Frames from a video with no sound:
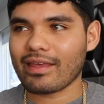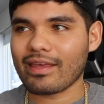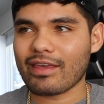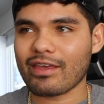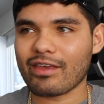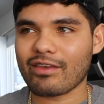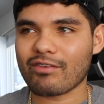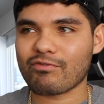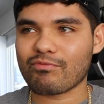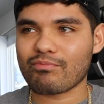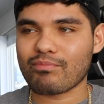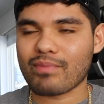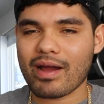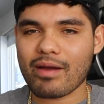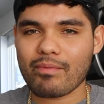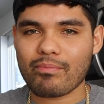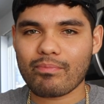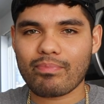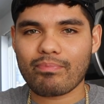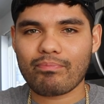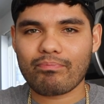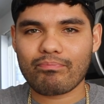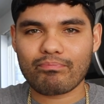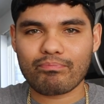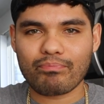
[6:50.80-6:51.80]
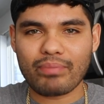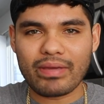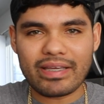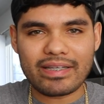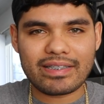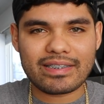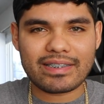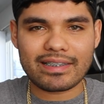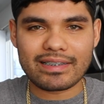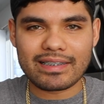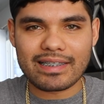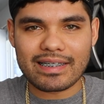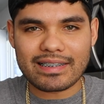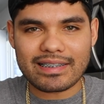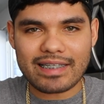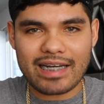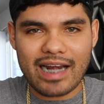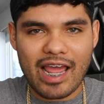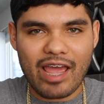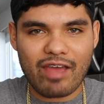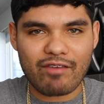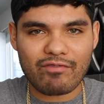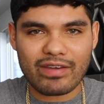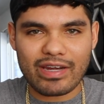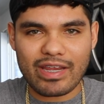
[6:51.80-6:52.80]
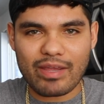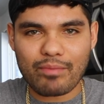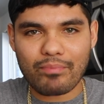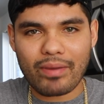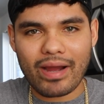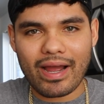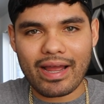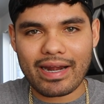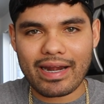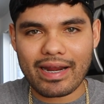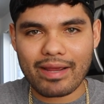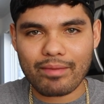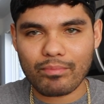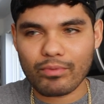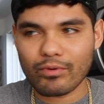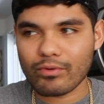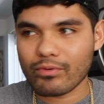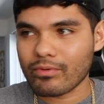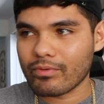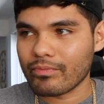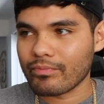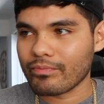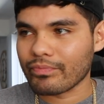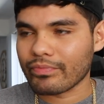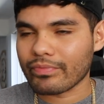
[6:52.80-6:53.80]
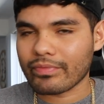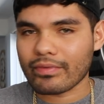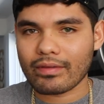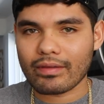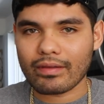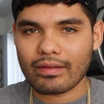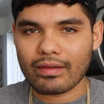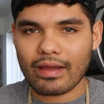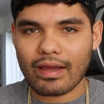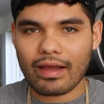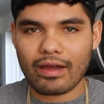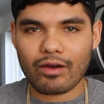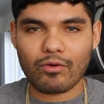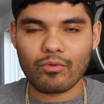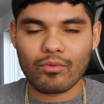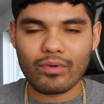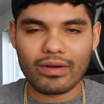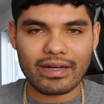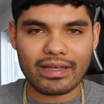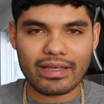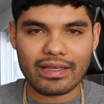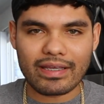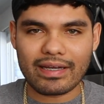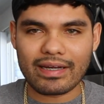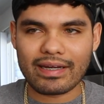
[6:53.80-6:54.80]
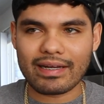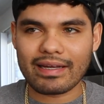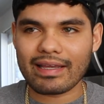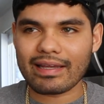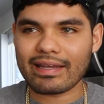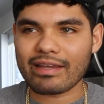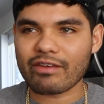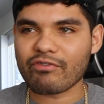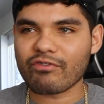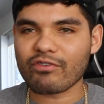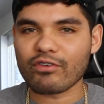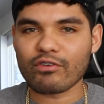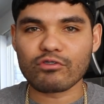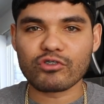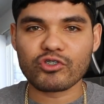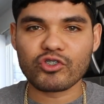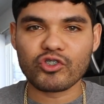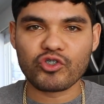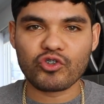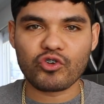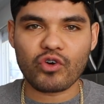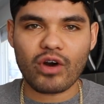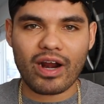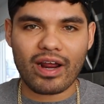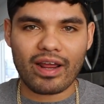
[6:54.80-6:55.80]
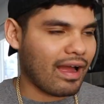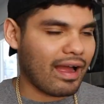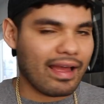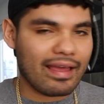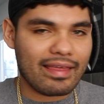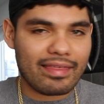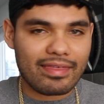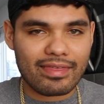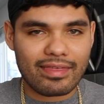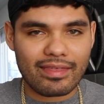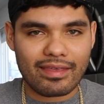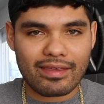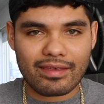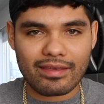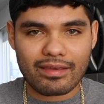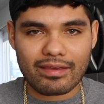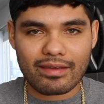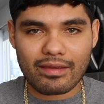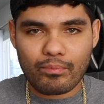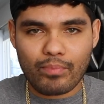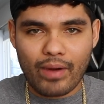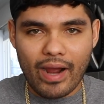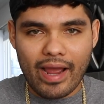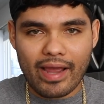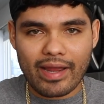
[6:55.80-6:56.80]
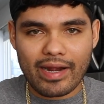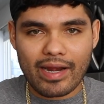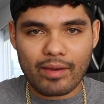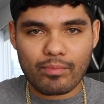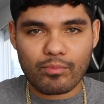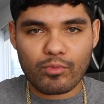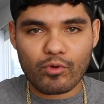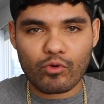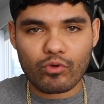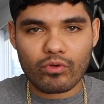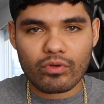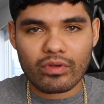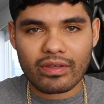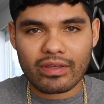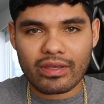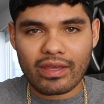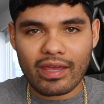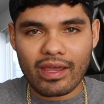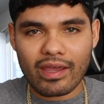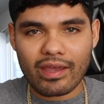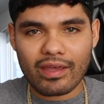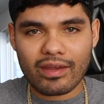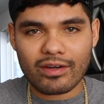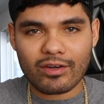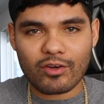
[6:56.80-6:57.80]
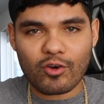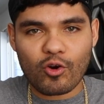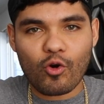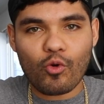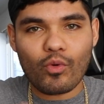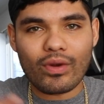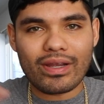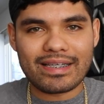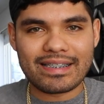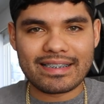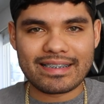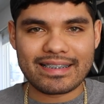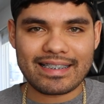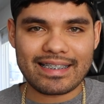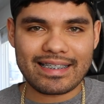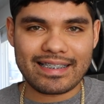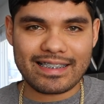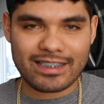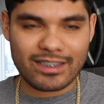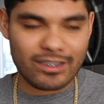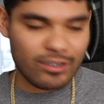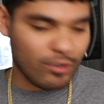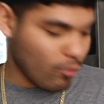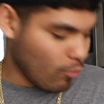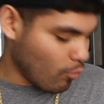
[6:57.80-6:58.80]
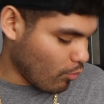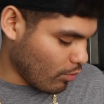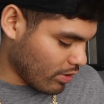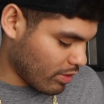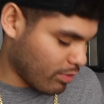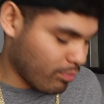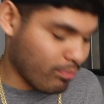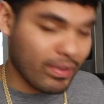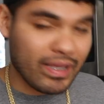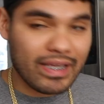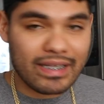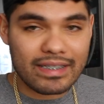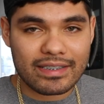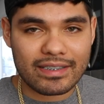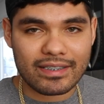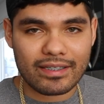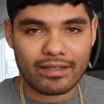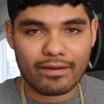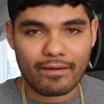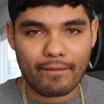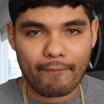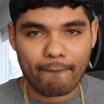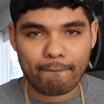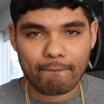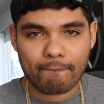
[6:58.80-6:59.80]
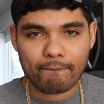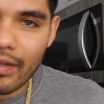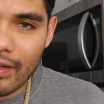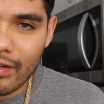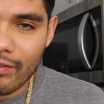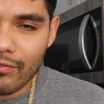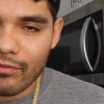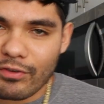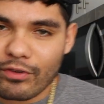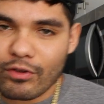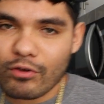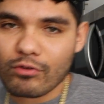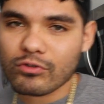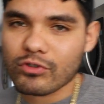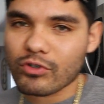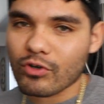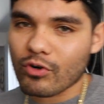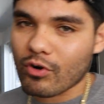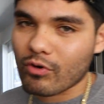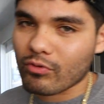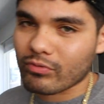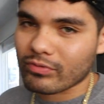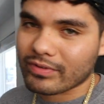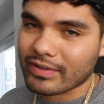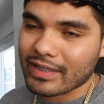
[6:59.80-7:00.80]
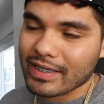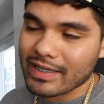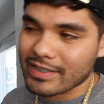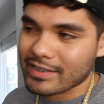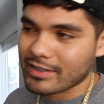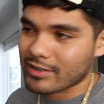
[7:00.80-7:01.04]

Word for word: if my pizza doesn't have any pineapple, I don't want to eat it. Like it feels dry. I think pineapple can coexist with pizza. And for those who don't think